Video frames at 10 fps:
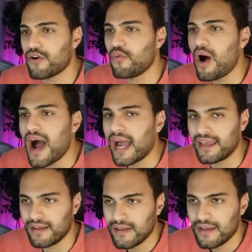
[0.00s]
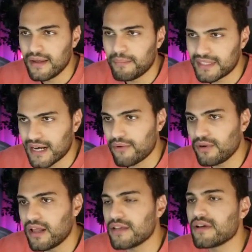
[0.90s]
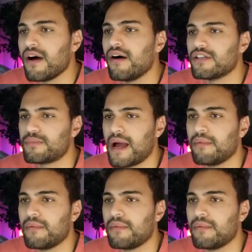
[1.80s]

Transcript: why? But then I realize, oh, it's